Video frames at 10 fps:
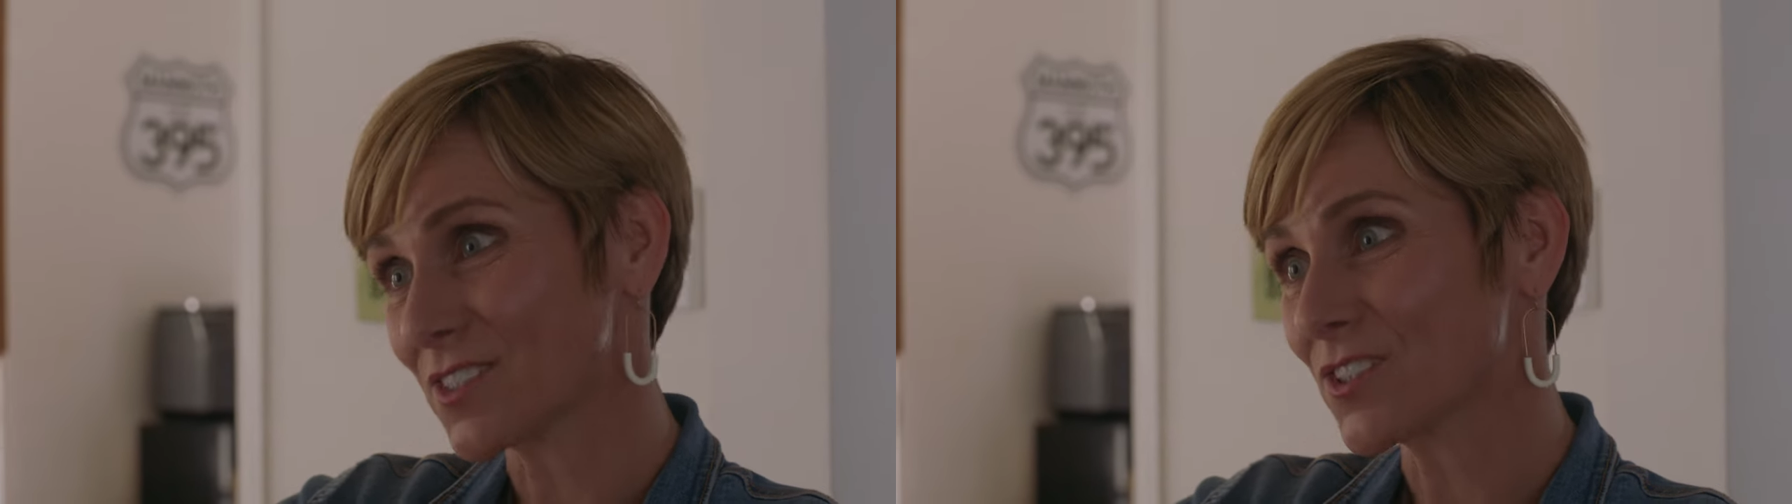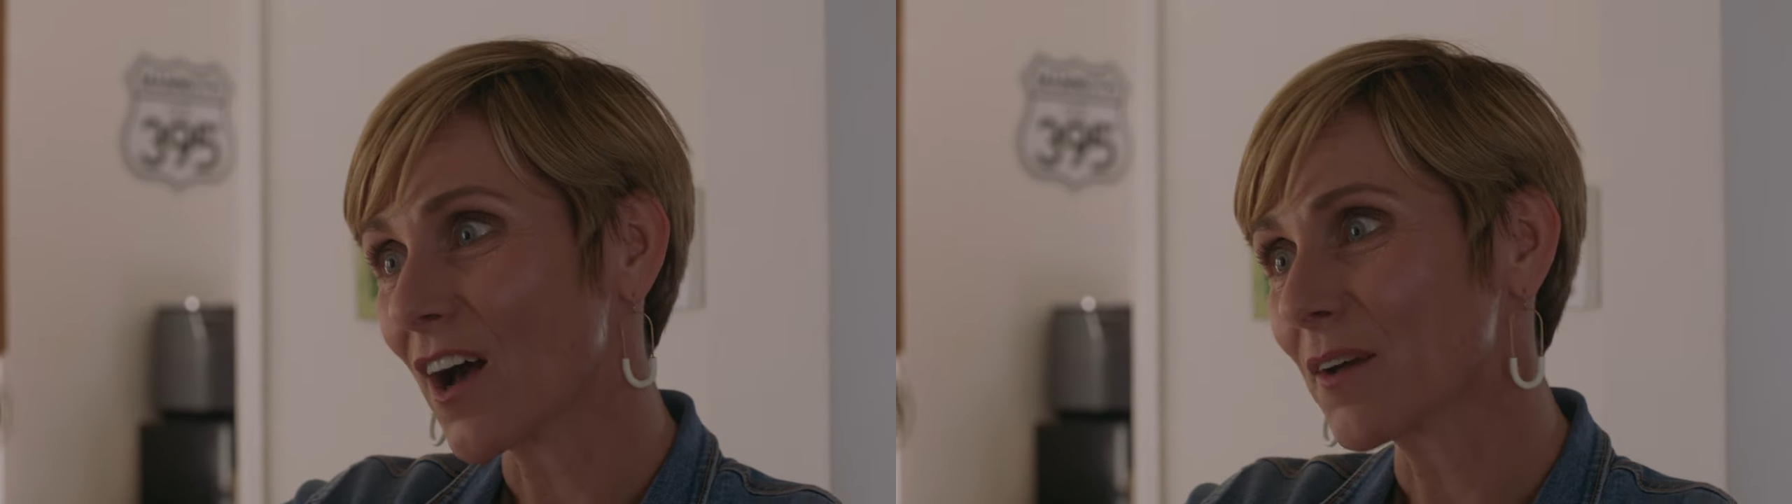
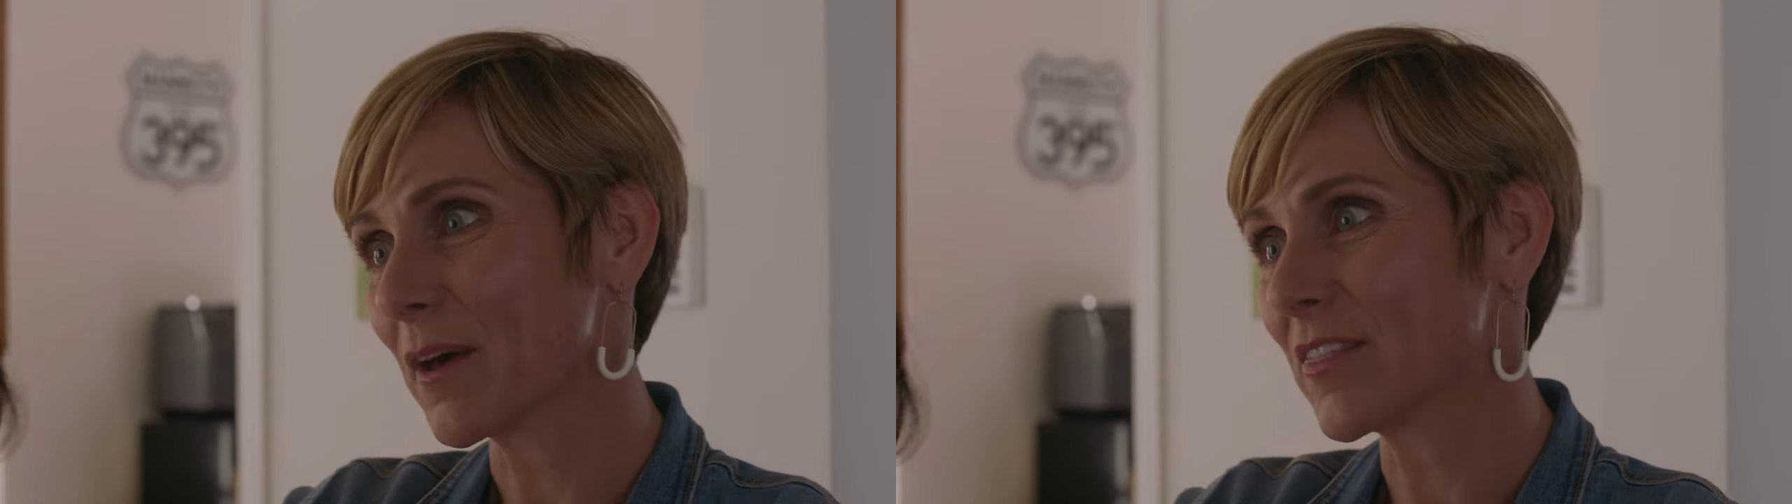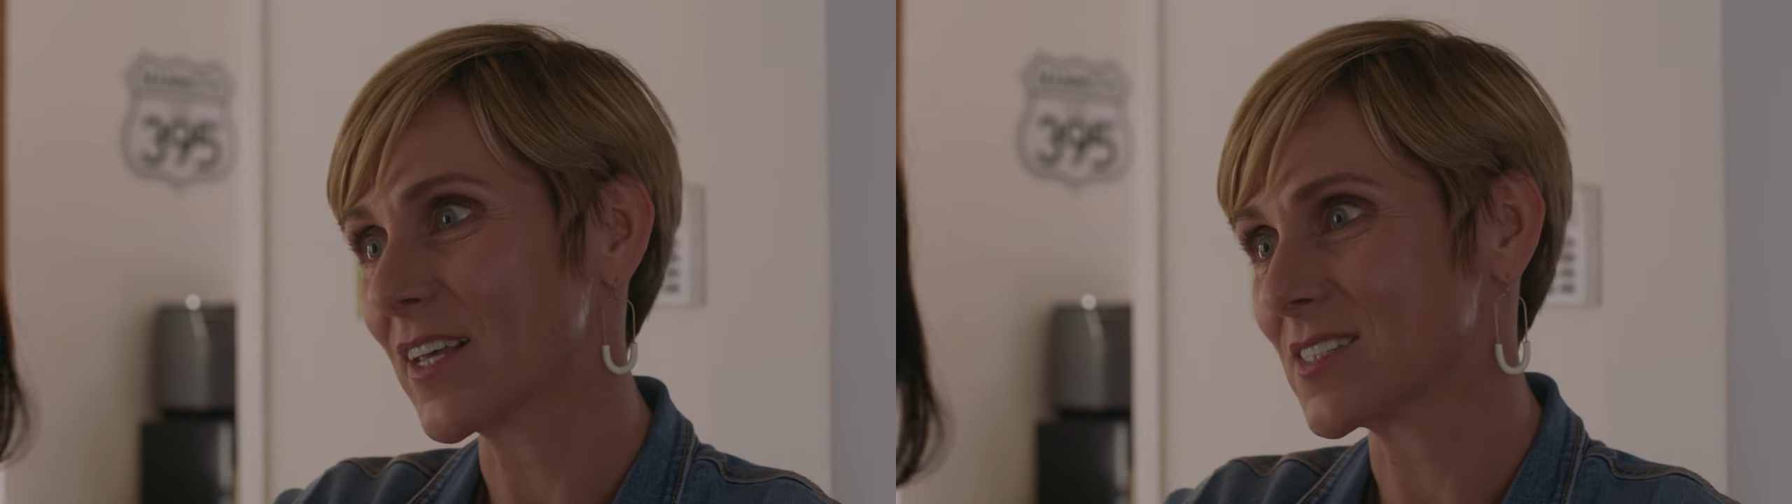to talk
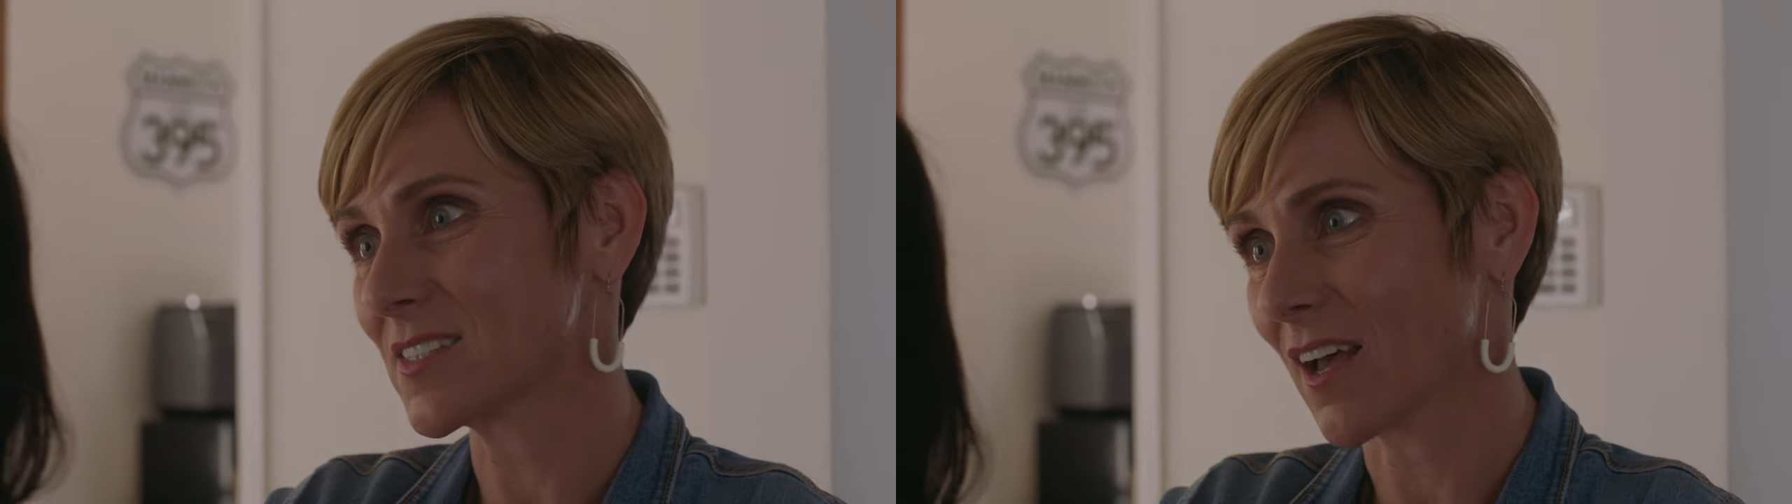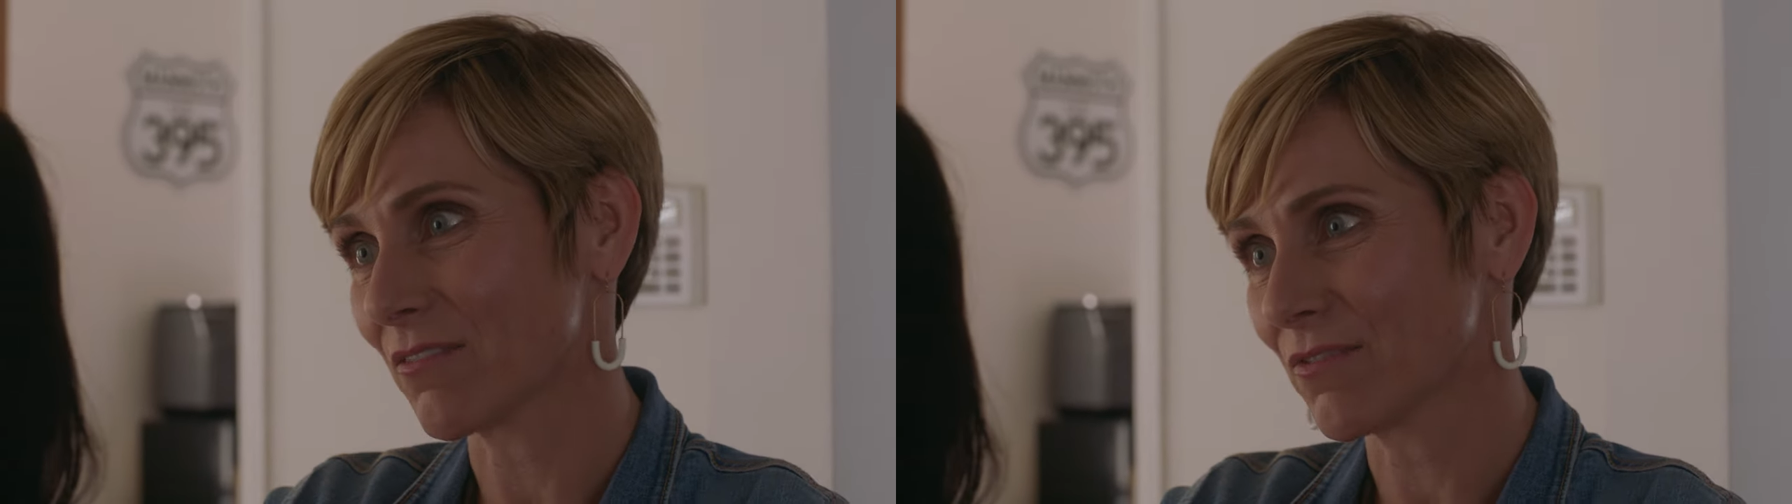about that
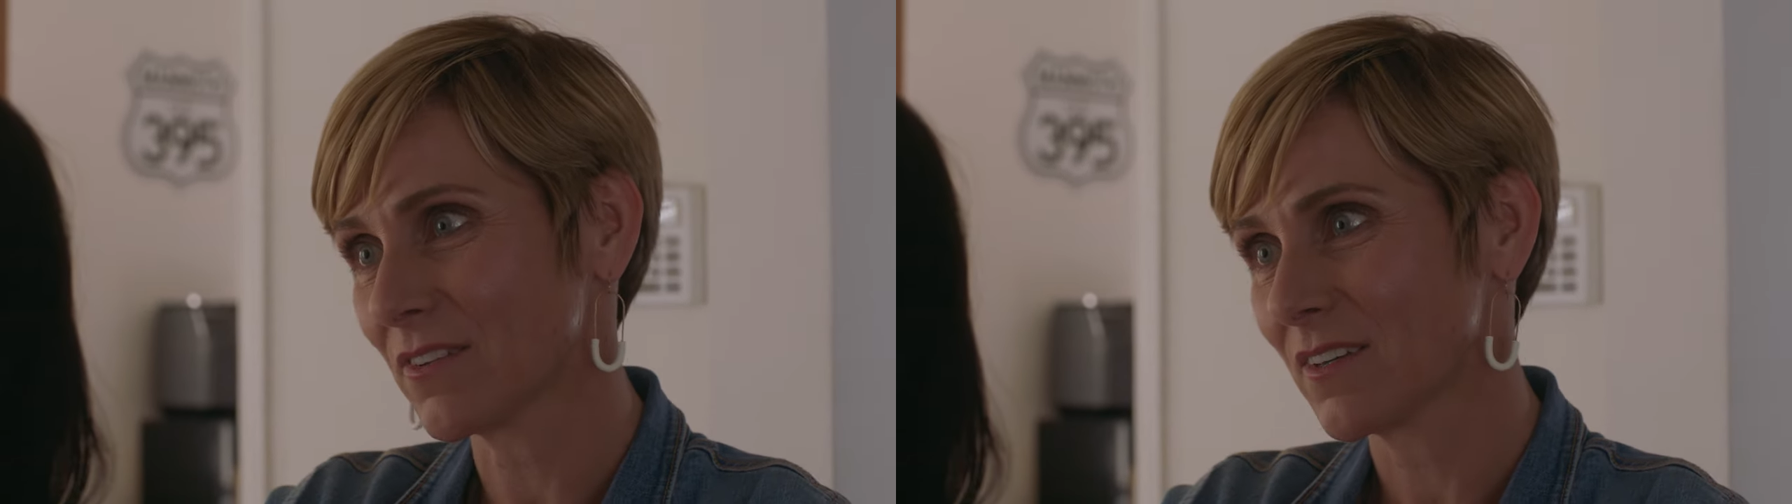stuff.